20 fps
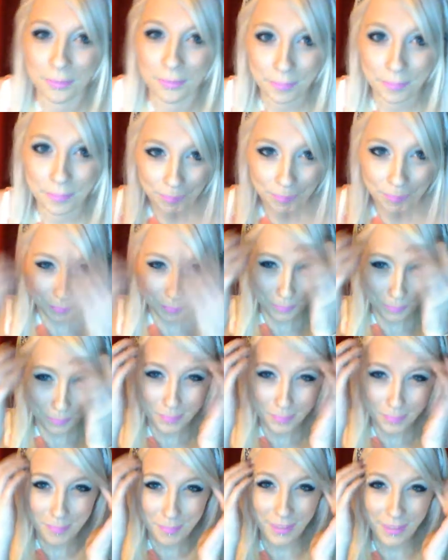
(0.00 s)
didn't really
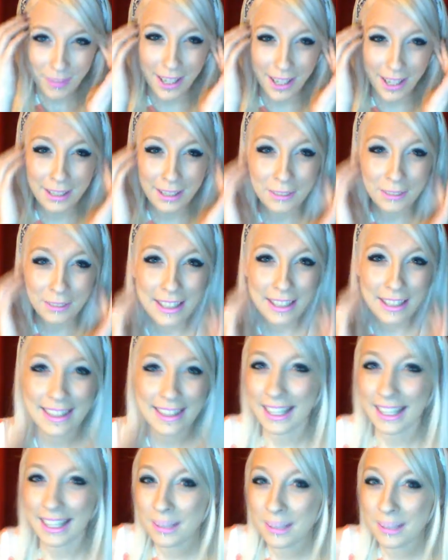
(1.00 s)
think anybody would buy
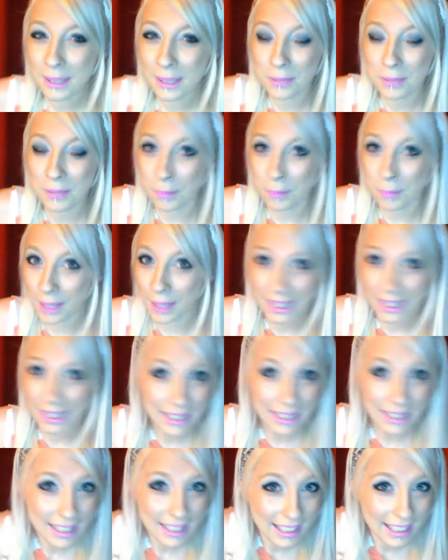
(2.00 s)
anything, to be
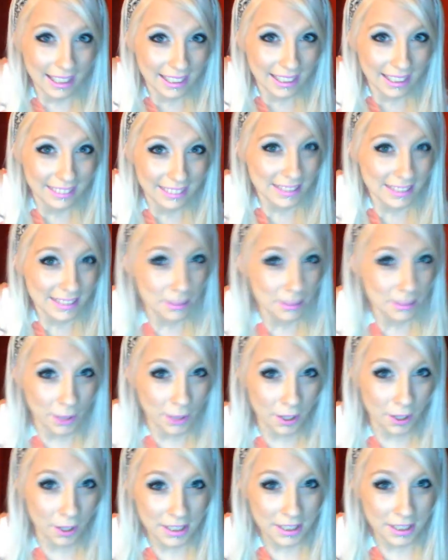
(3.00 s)
honest.
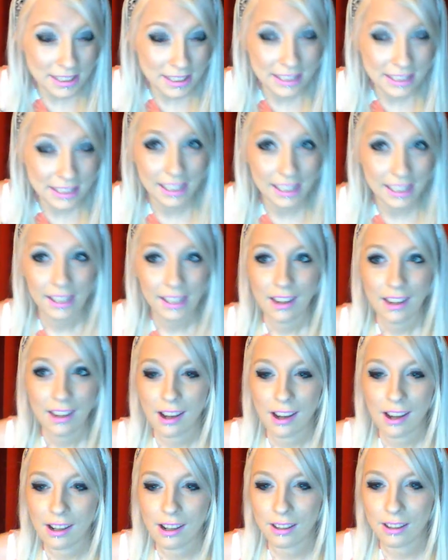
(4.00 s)
I
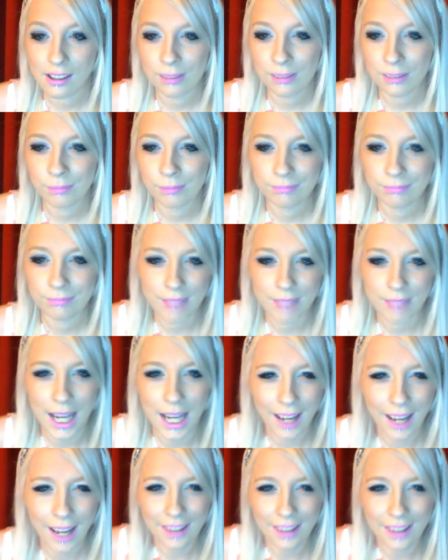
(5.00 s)
don't know.
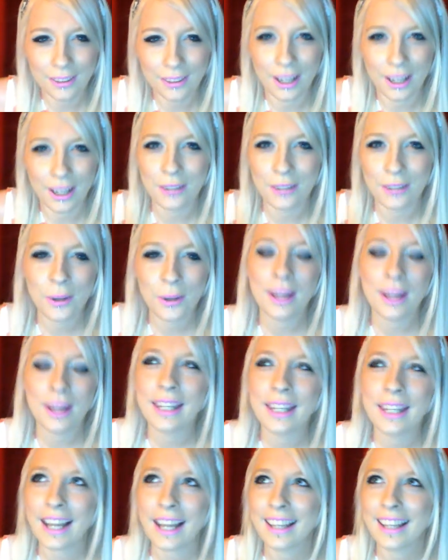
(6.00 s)
Every
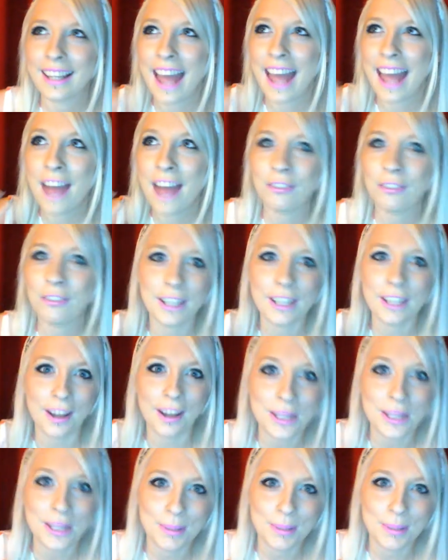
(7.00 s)
cosplayer I know has a
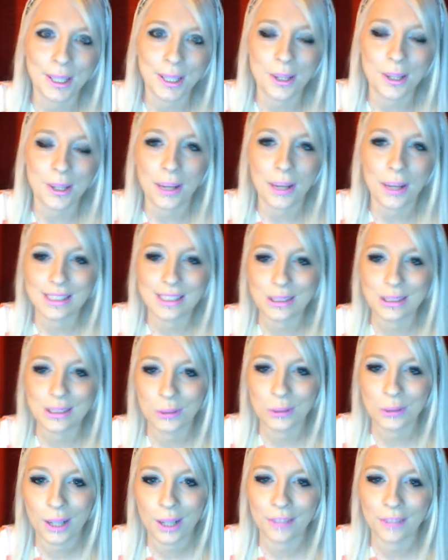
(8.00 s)
store envy, and I'm like,
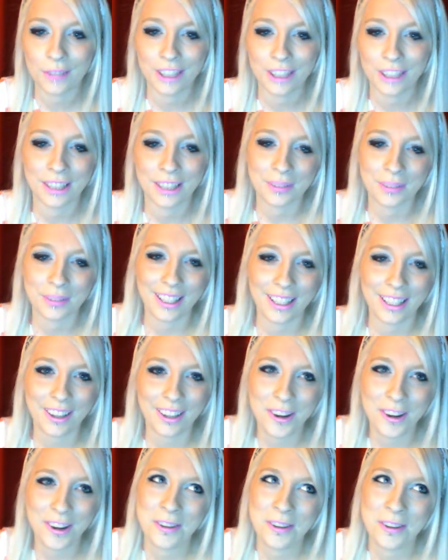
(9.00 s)
oh, that's nice
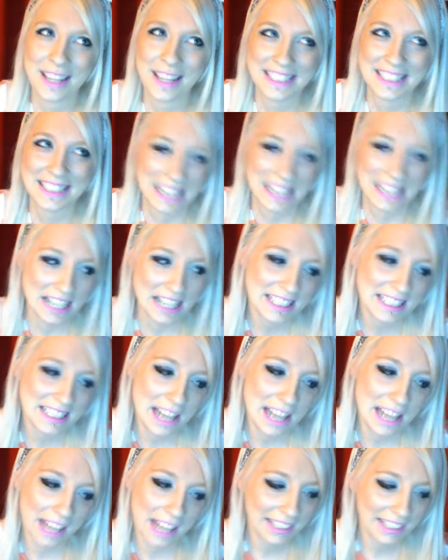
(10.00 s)
that they can
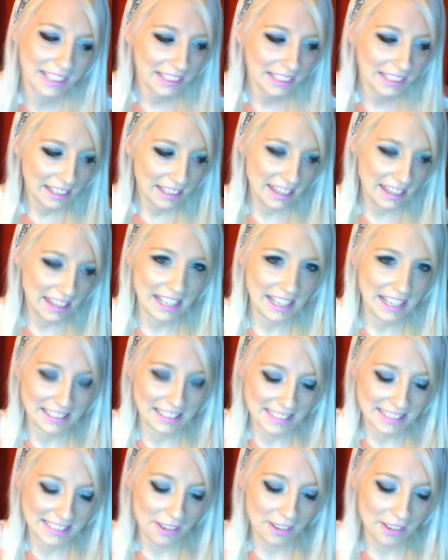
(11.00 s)
sell things and
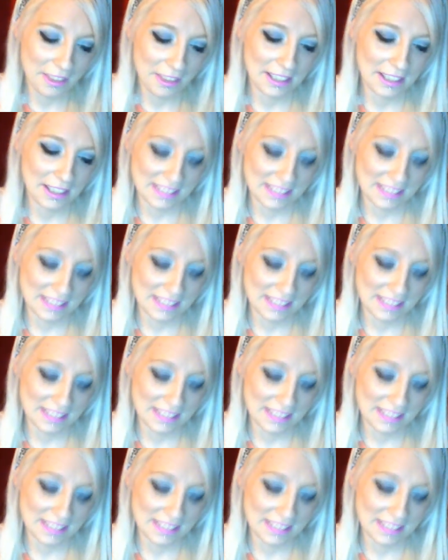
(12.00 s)
people will buy